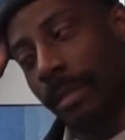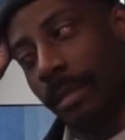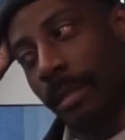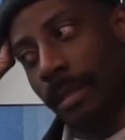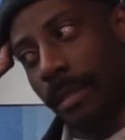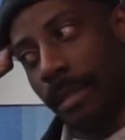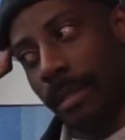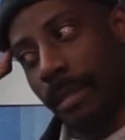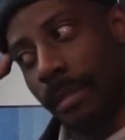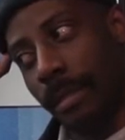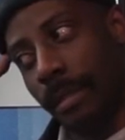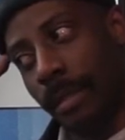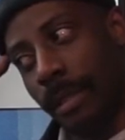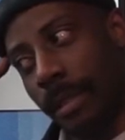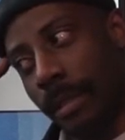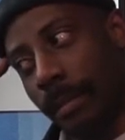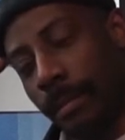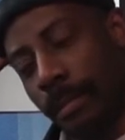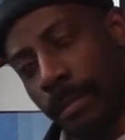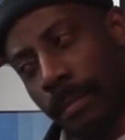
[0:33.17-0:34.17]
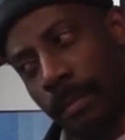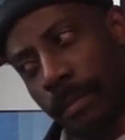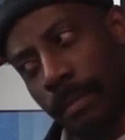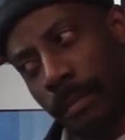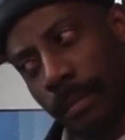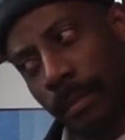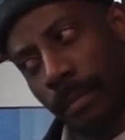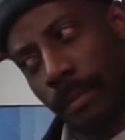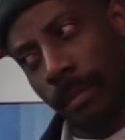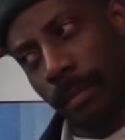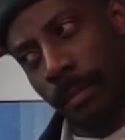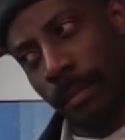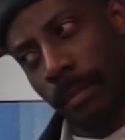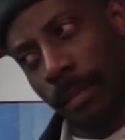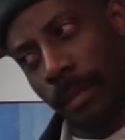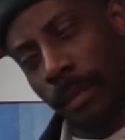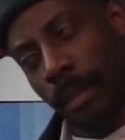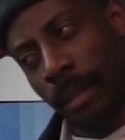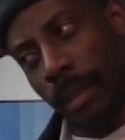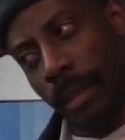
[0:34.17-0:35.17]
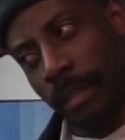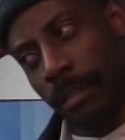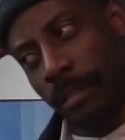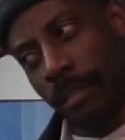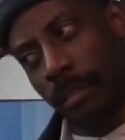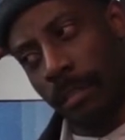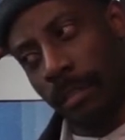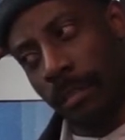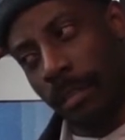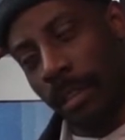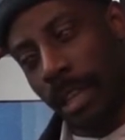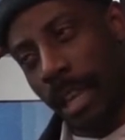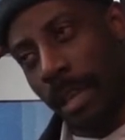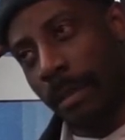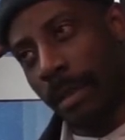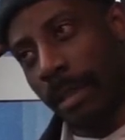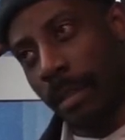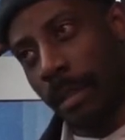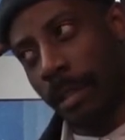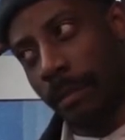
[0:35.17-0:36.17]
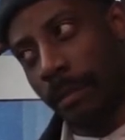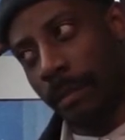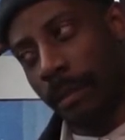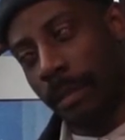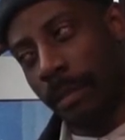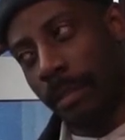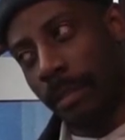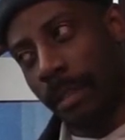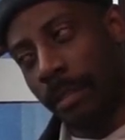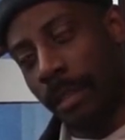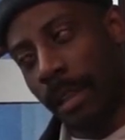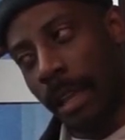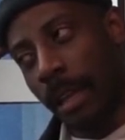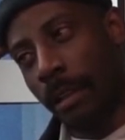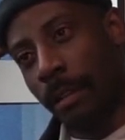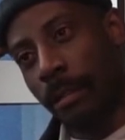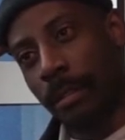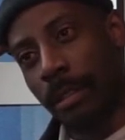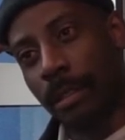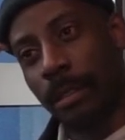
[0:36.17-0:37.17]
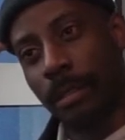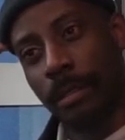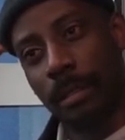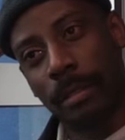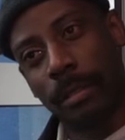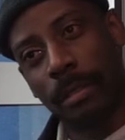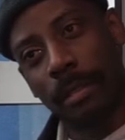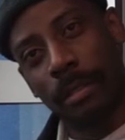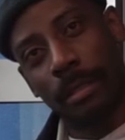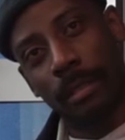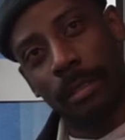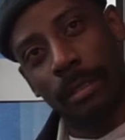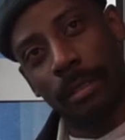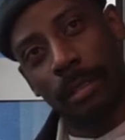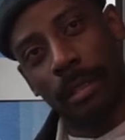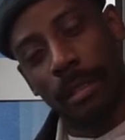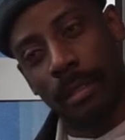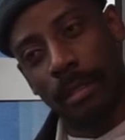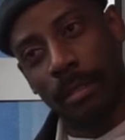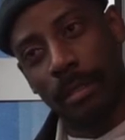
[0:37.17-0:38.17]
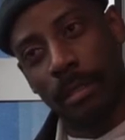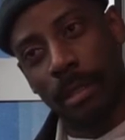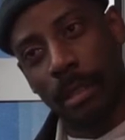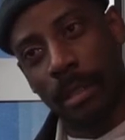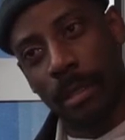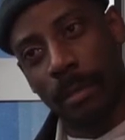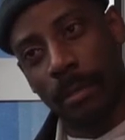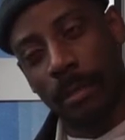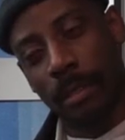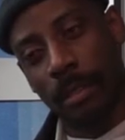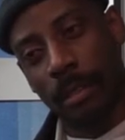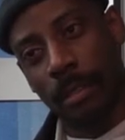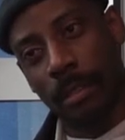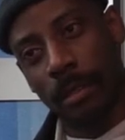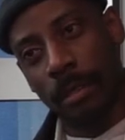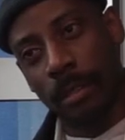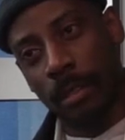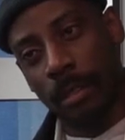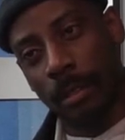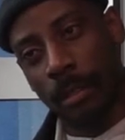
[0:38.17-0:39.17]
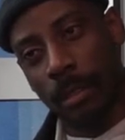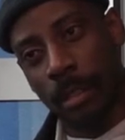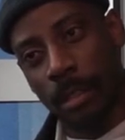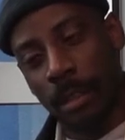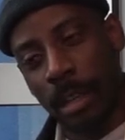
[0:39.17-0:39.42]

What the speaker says: and I came here like the day after, and signed up to do a